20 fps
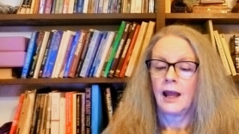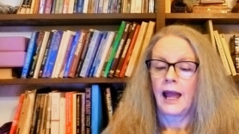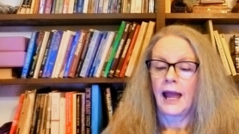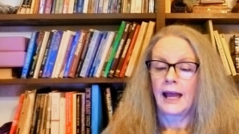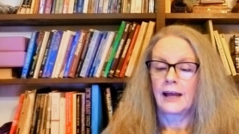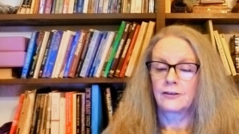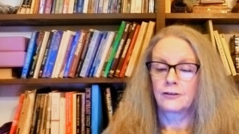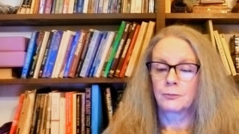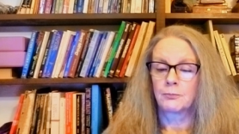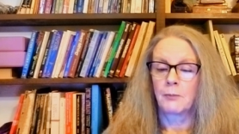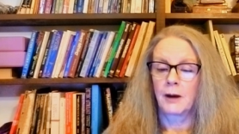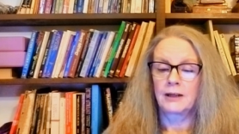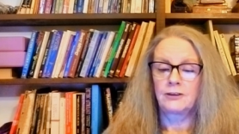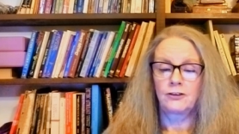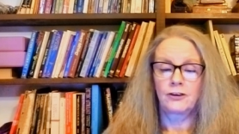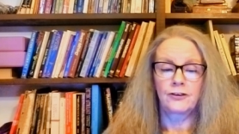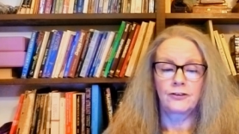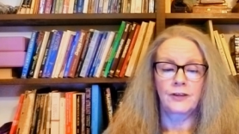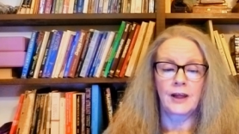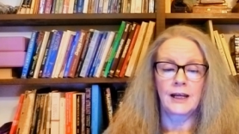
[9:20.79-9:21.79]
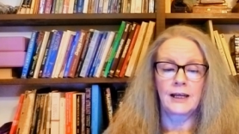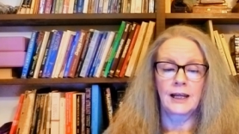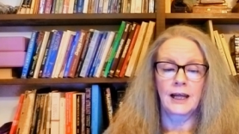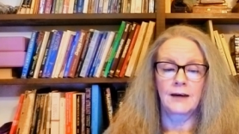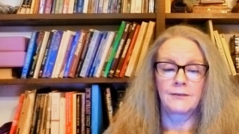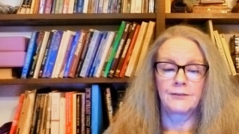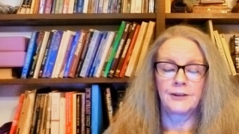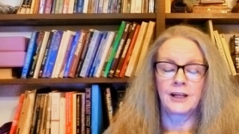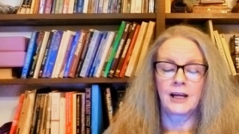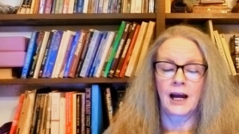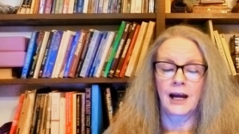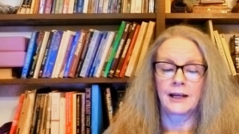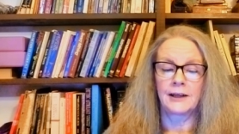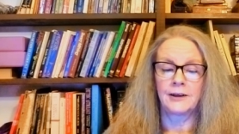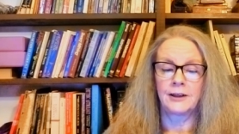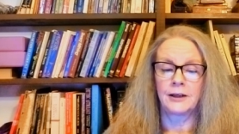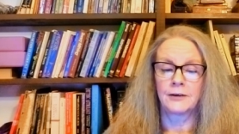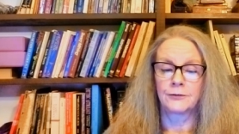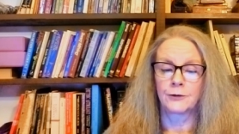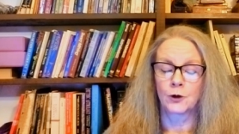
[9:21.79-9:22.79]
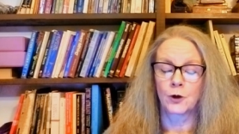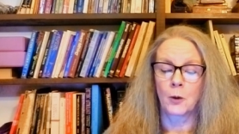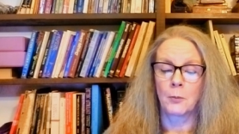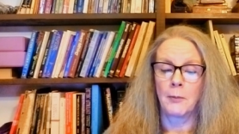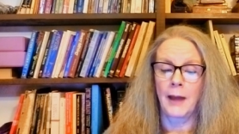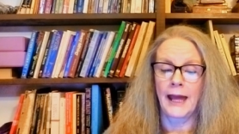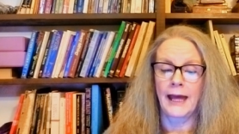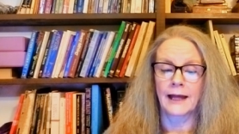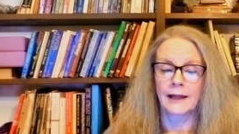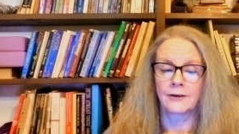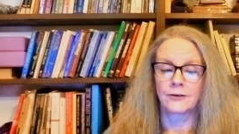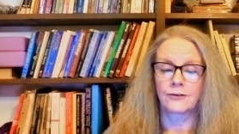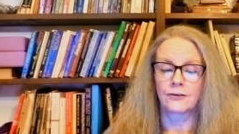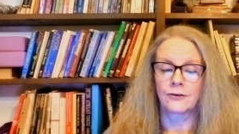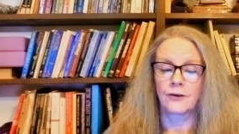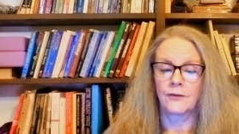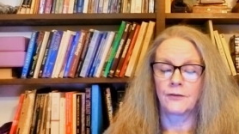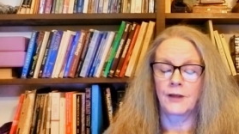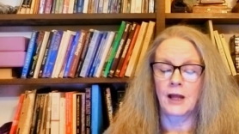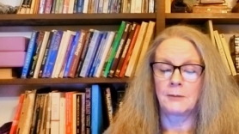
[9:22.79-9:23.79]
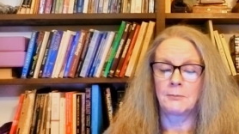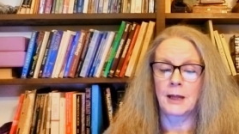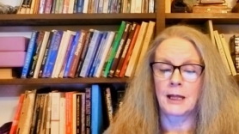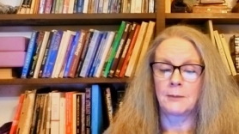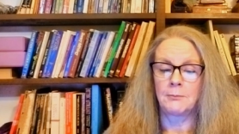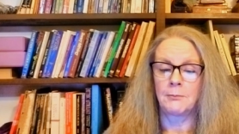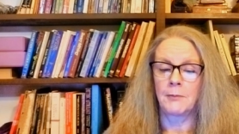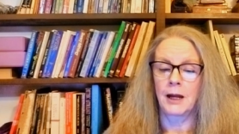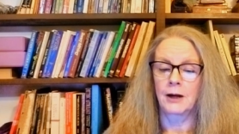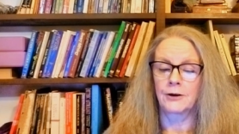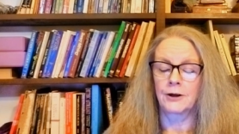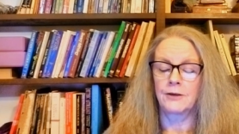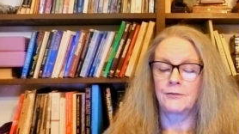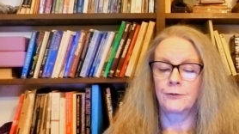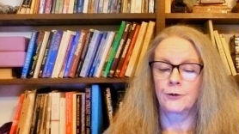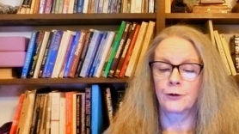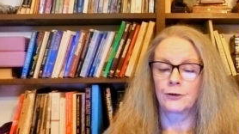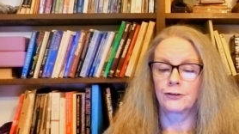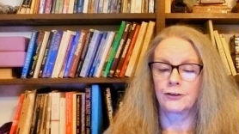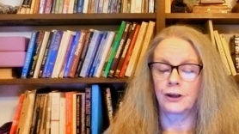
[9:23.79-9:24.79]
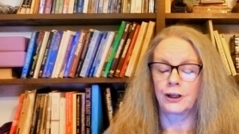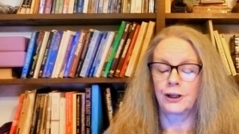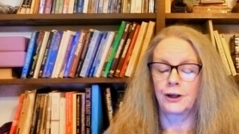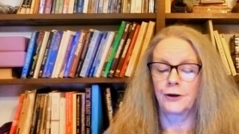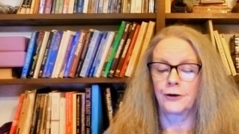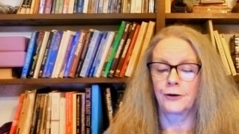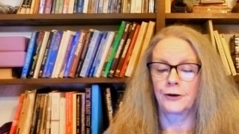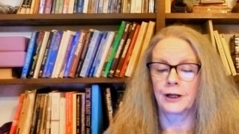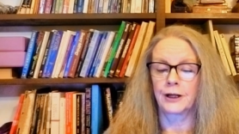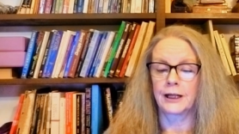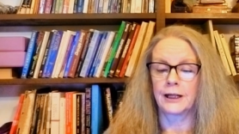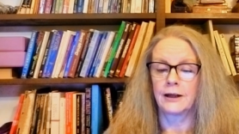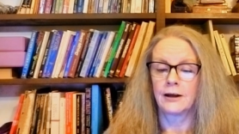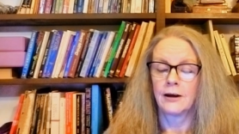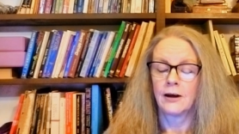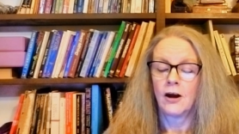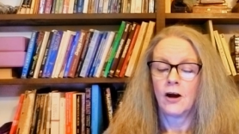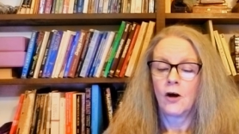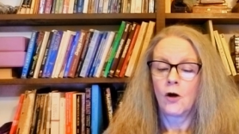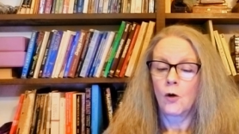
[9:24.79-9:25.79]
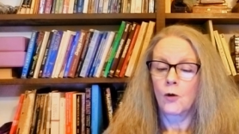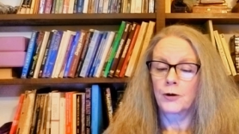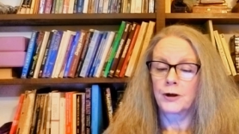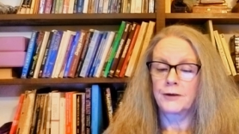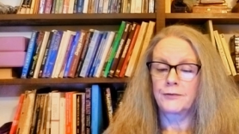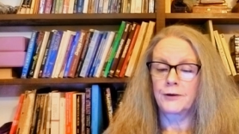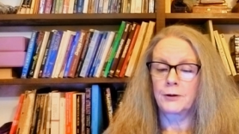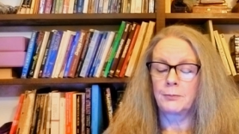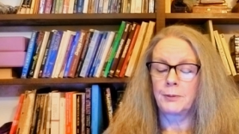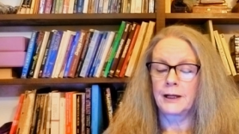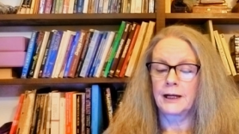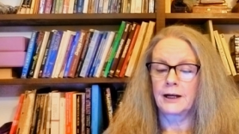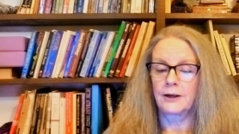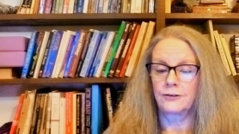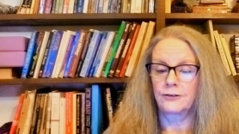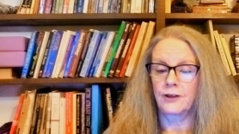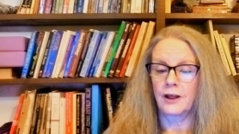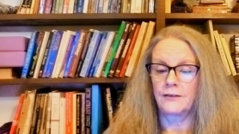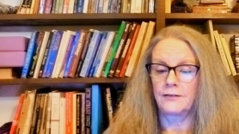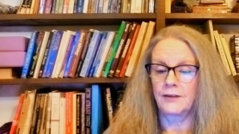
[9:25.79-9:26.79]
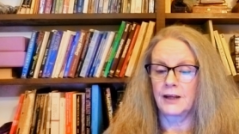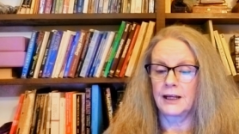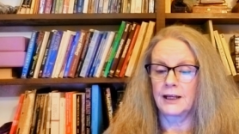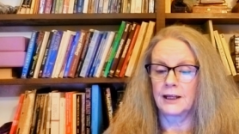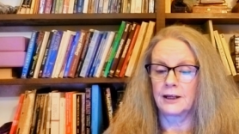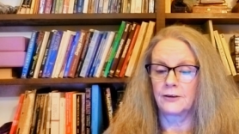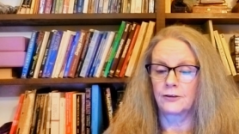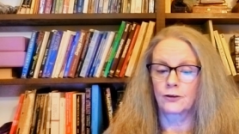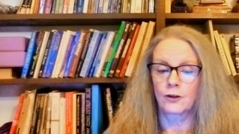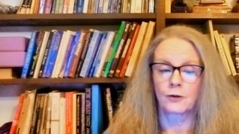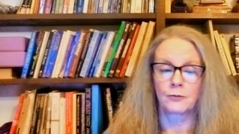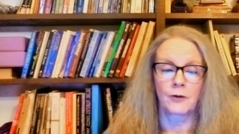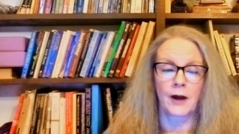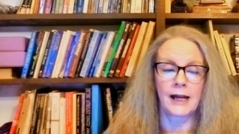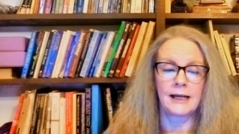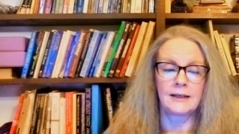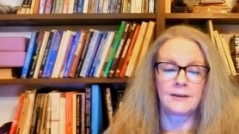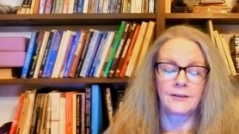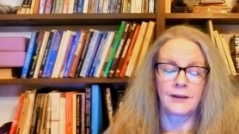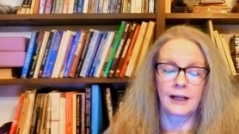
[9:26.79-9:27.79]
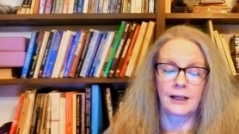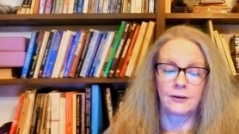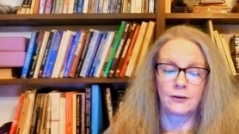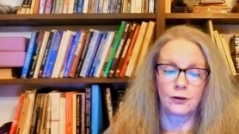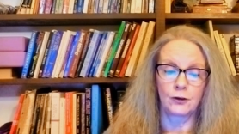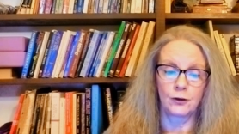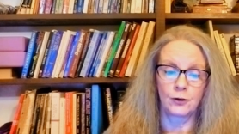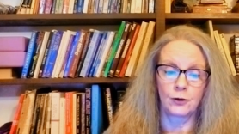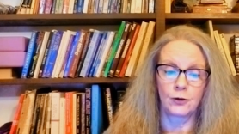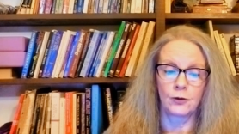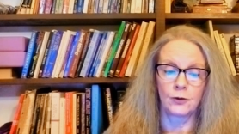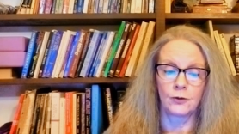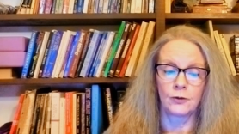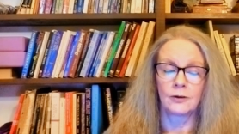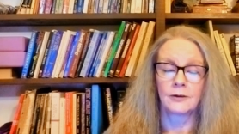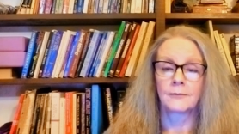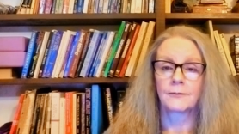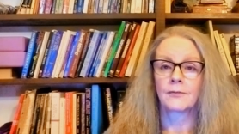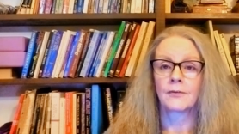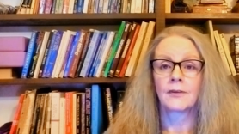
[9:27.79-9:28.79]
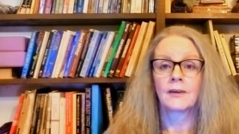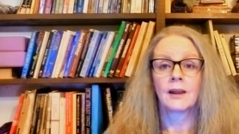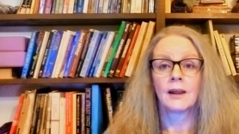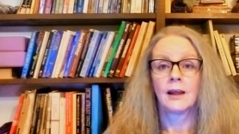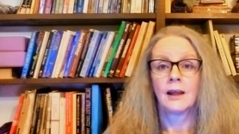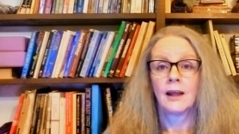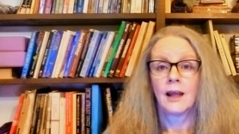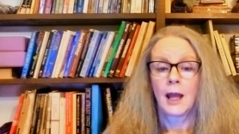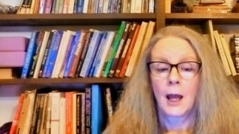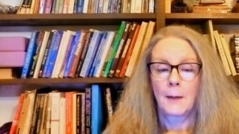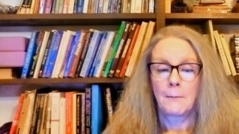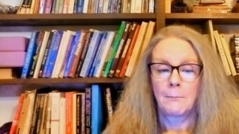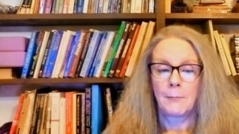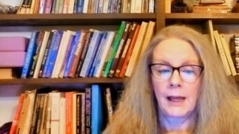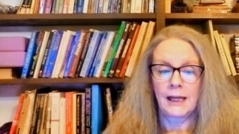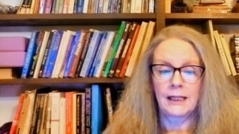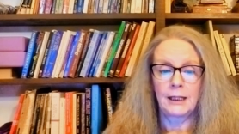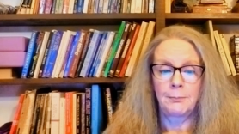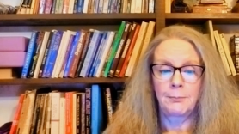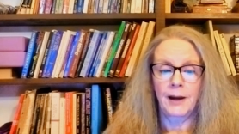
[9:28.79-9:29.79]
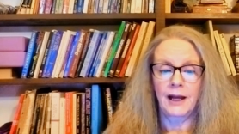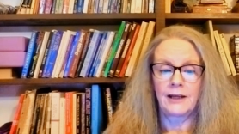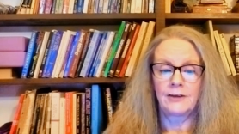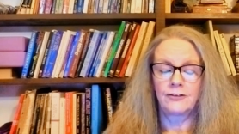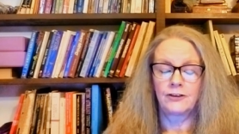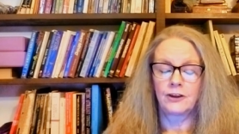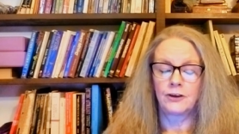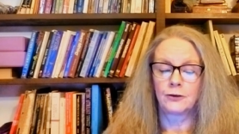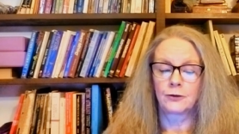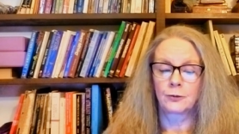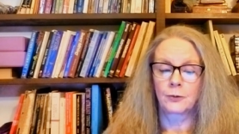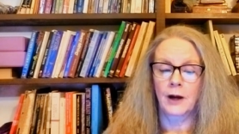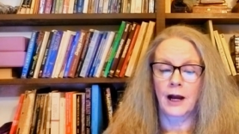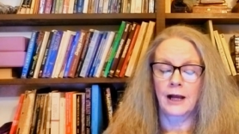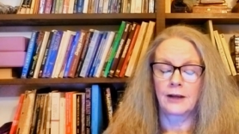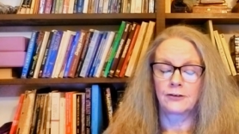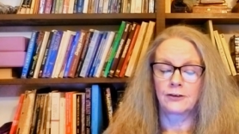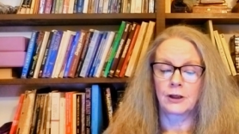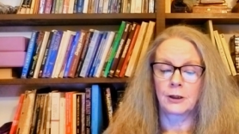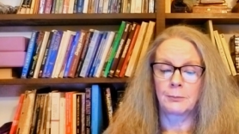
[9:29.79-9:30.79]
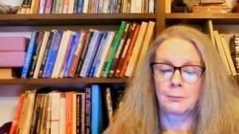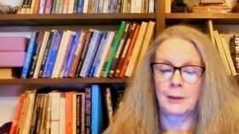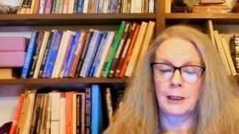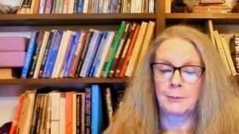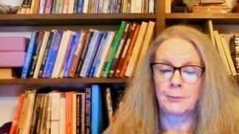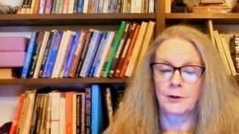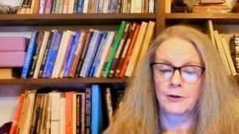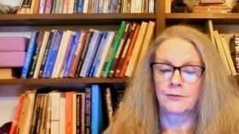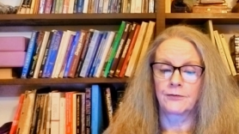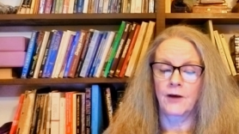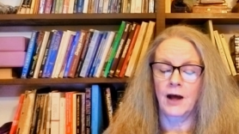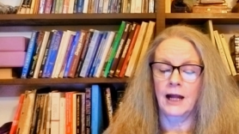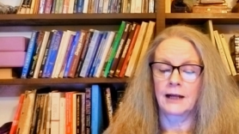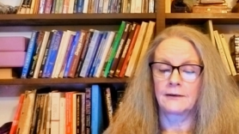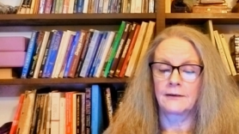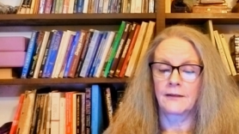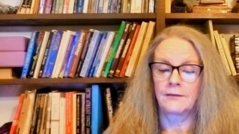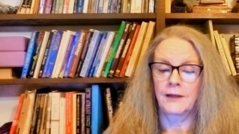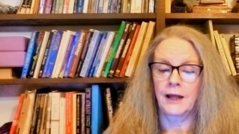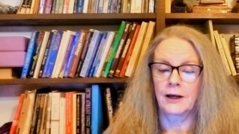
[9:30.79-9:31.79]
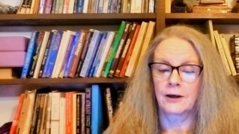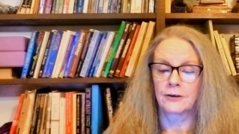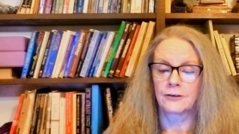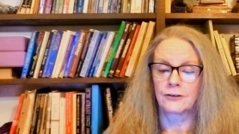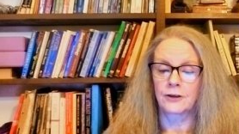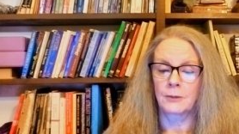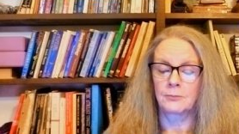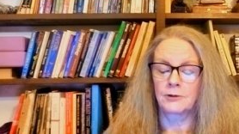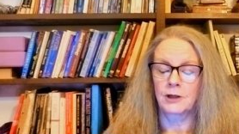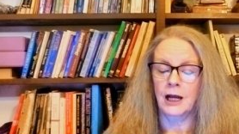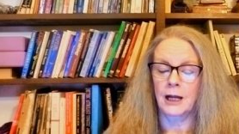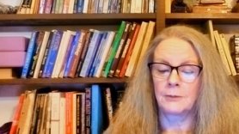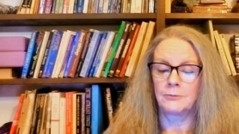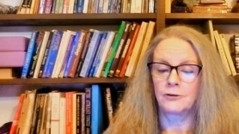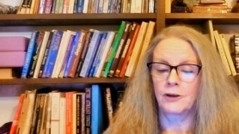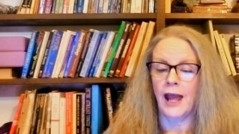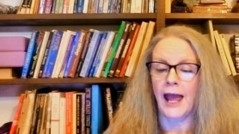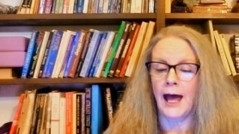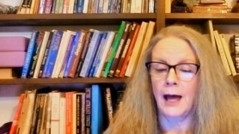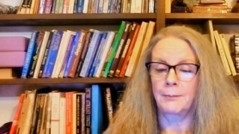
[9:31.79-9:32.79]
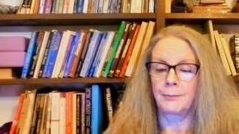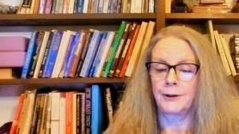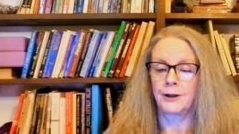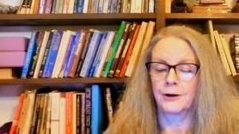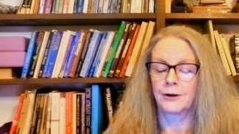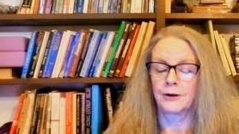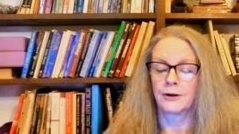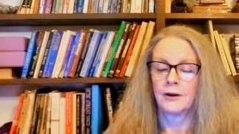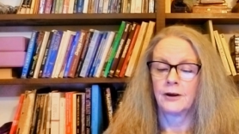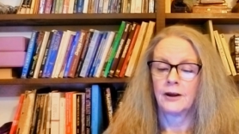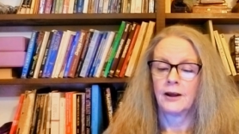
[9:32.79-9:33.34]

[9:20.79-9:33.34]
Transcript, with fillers: As much as they love the idea of romance, they may marry for security or even because they think it is the right thing to do. Many Pisces rising people find that they are sometimes happier